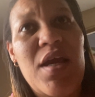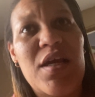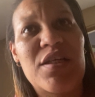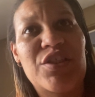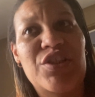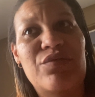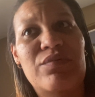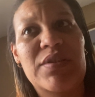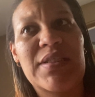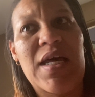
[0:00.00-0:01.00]
and she
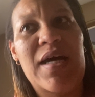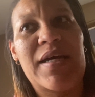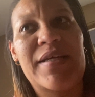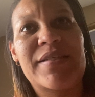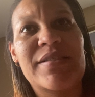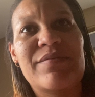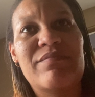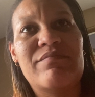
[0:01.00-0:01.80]
was like,